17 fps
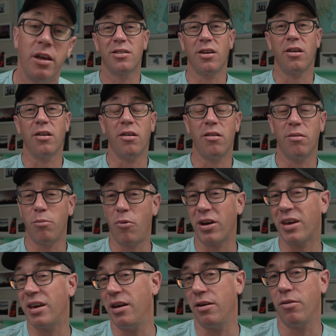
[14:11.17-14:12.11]
So my
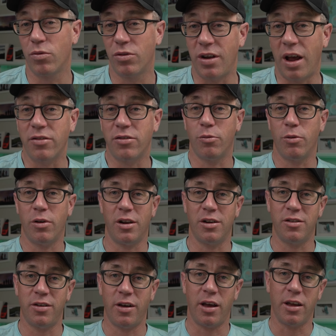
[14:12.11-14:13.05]
kit doesn't really
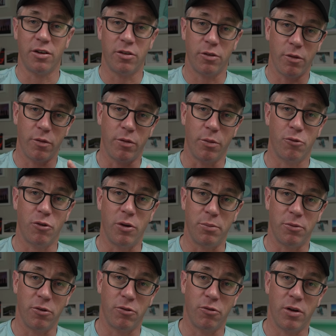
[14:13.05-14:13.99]
change from
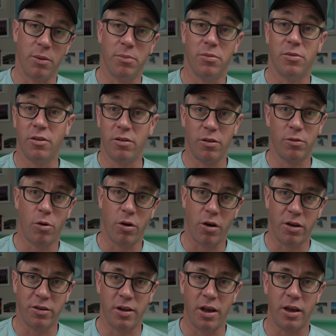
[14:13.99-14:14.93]
trip to trip. This is
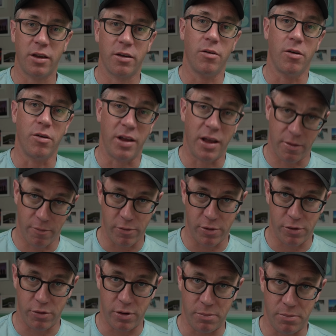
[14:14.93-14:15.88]
what I take on
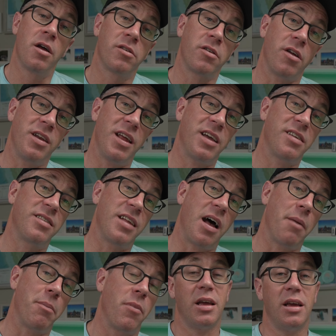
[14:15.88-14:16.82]
every trip. So next
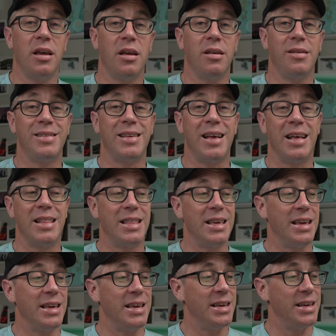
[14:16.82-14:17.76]
up is
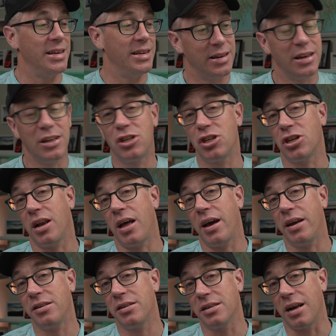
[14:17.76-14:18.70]
the
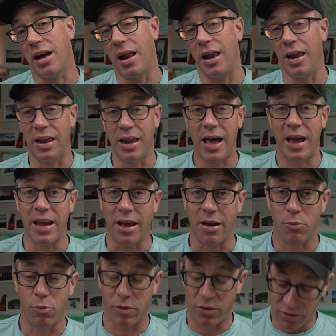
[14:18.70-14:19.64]
insulation
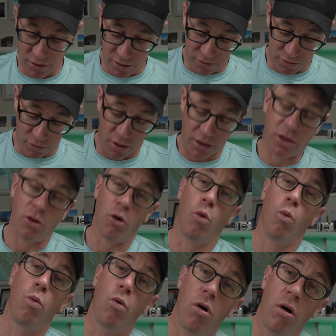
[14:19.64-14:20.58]
layer, which is like
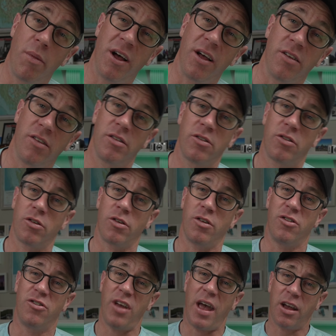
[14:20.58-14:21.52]
your warmer sort
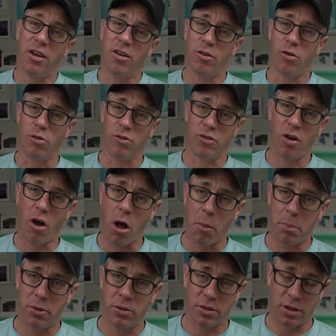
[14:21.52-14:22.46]
of jacket or
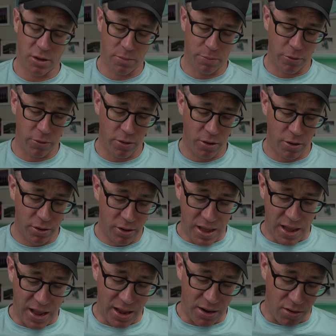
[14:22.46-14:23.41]
top that you put on.
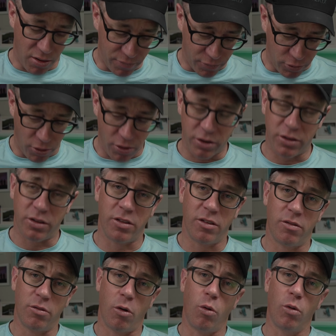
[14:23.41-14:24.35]
And I've gone into
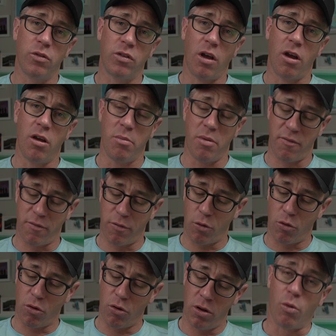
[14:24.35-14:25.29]
this also
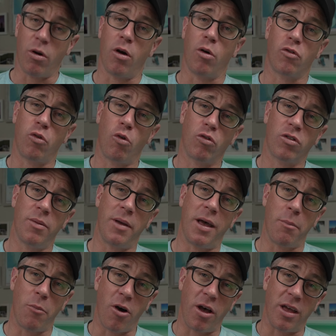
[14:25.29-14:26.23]
before, where I'll talk
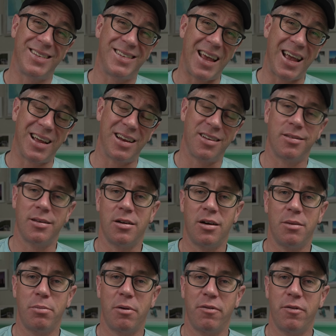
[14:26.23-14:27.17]
about my jackets that
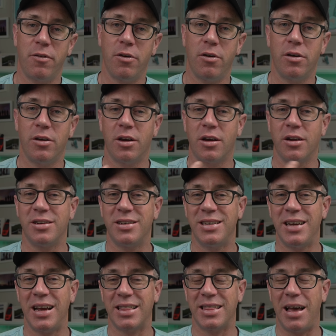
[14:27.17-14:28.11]
I prefer. You can
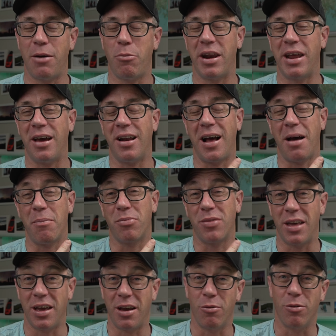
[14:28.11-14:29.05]
check that one out up
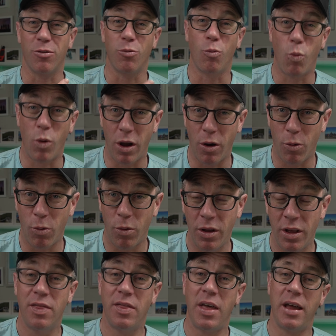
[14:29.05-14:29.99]
there as well.
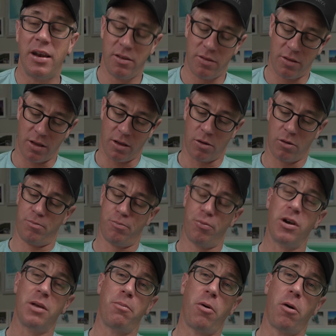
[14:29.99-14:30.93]
That is a
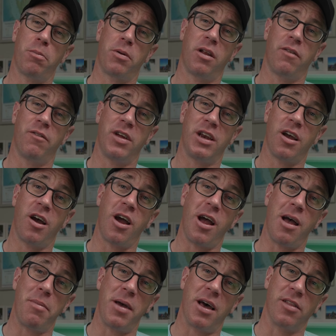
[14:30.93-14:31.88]
pretty popular
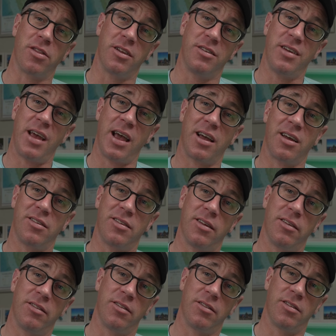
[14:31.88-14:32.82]
video about the jackets
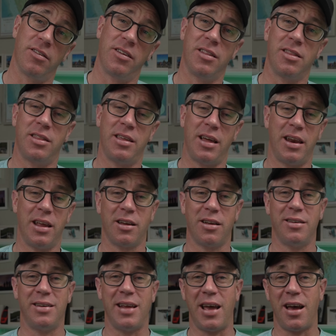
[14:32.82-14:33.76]
and
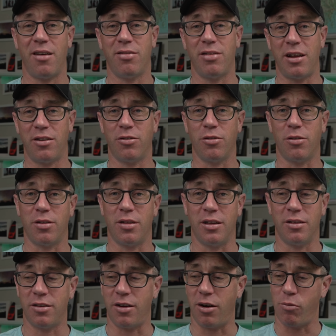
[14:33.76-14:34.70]
synthetic down, that sort of
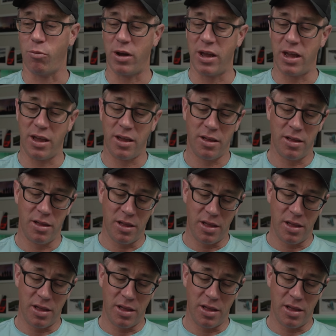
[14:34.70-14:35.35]
things that I wear.